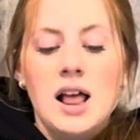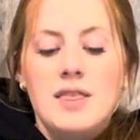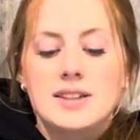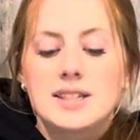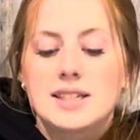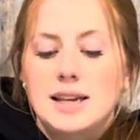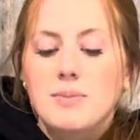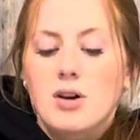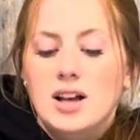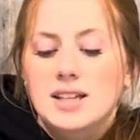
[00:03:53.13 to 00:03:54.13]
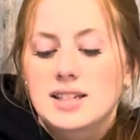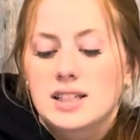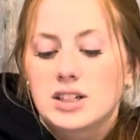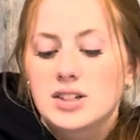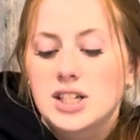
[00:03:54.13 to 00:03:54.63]
This is the same process that
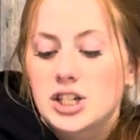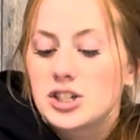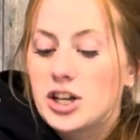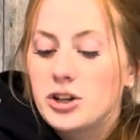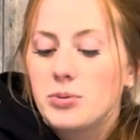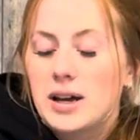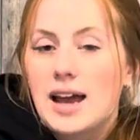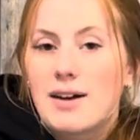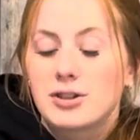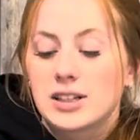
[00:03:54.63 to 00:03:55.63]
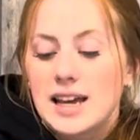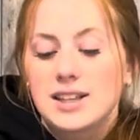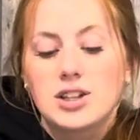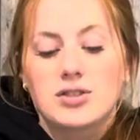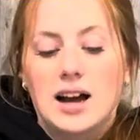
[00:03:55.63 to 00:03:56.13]
Little Sisters underwent after a
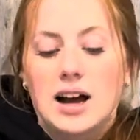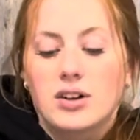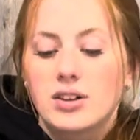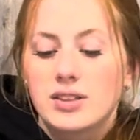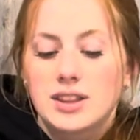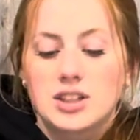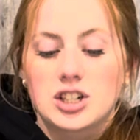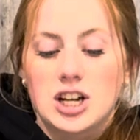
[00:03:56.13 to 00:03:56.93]
lengthy trial that the